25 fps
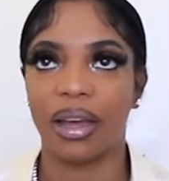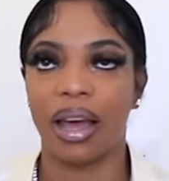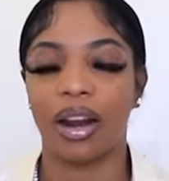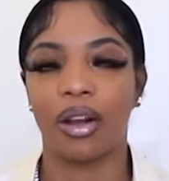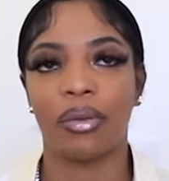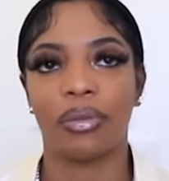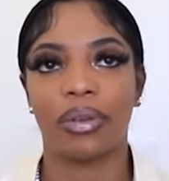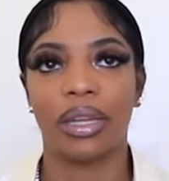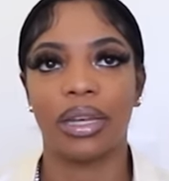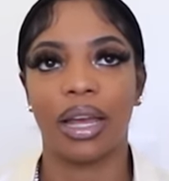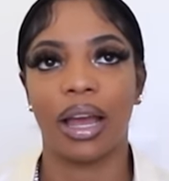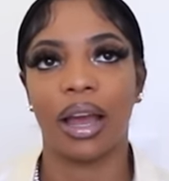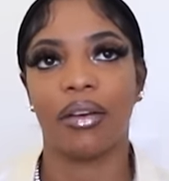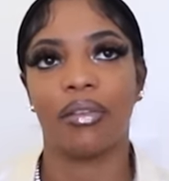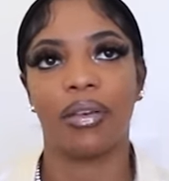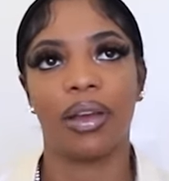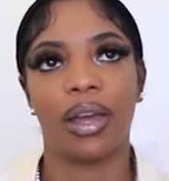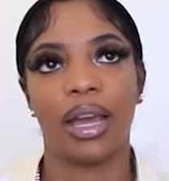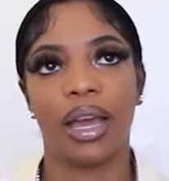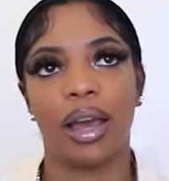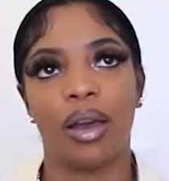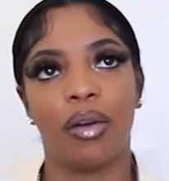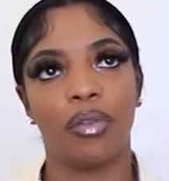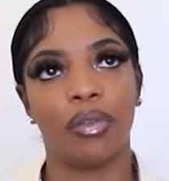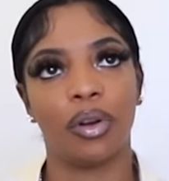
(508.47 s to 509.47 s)
I don't think I've
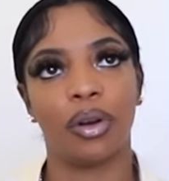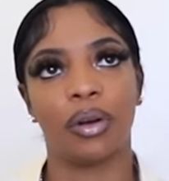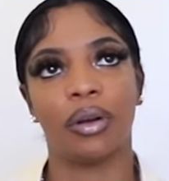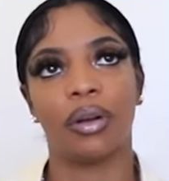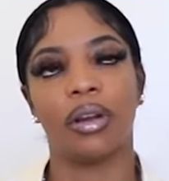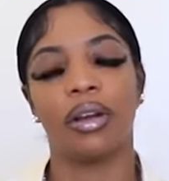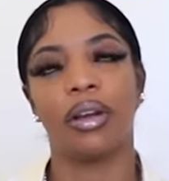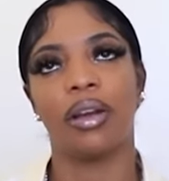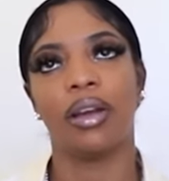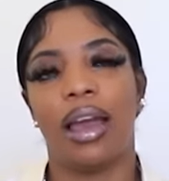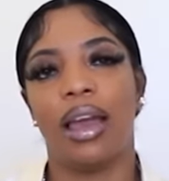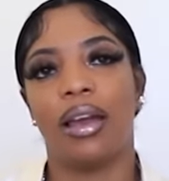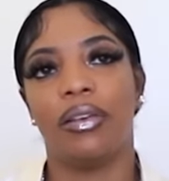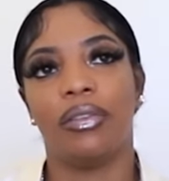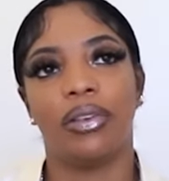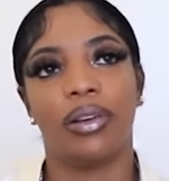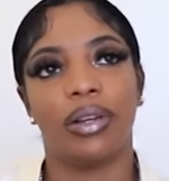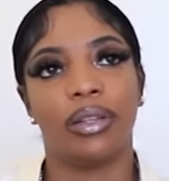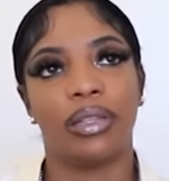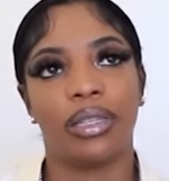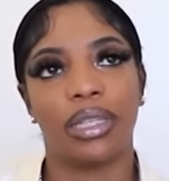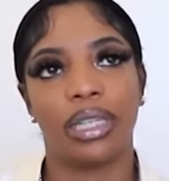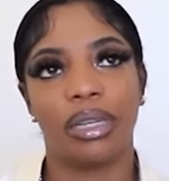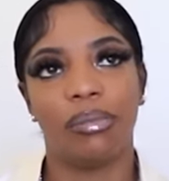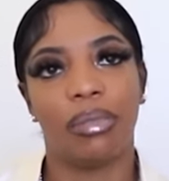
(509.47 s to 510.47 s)
ever,
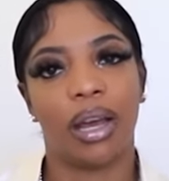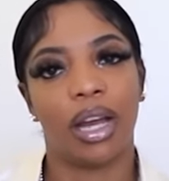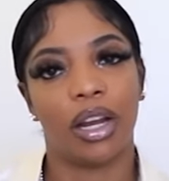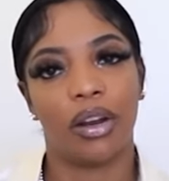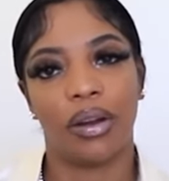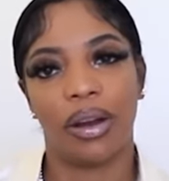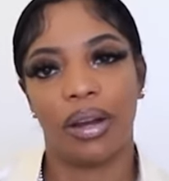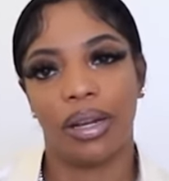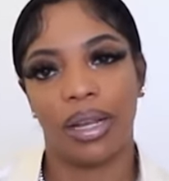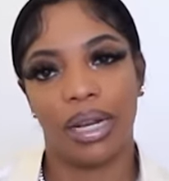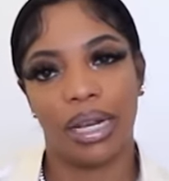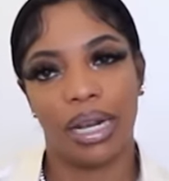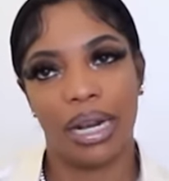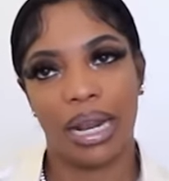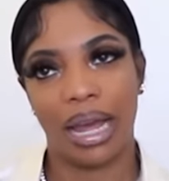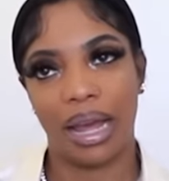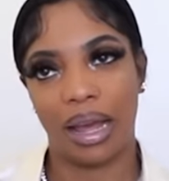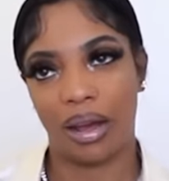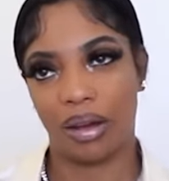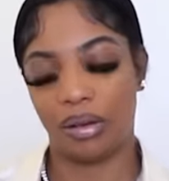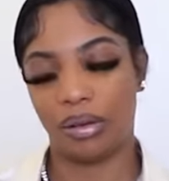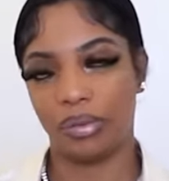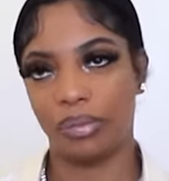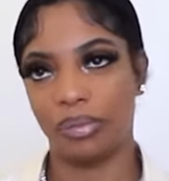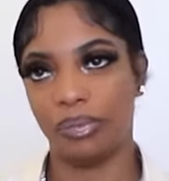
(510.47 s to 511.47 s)
ever seen my granddaddy
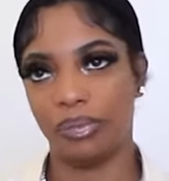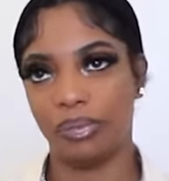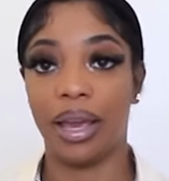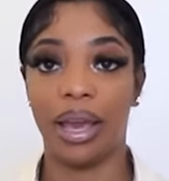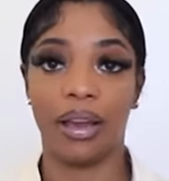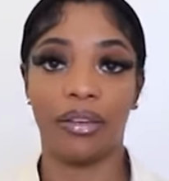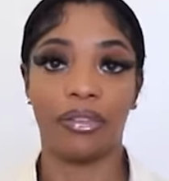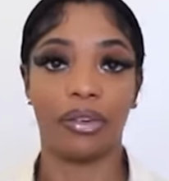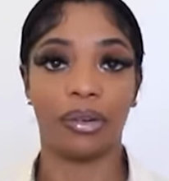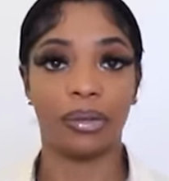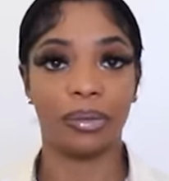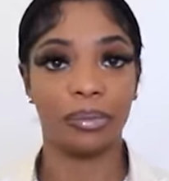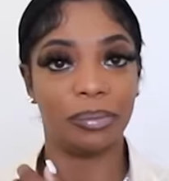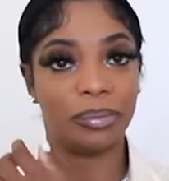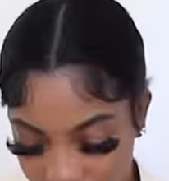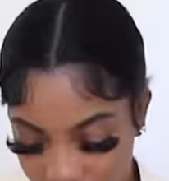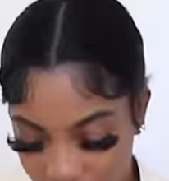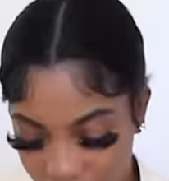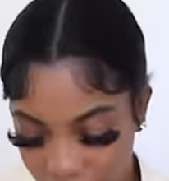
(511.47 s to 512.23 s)
down, ever.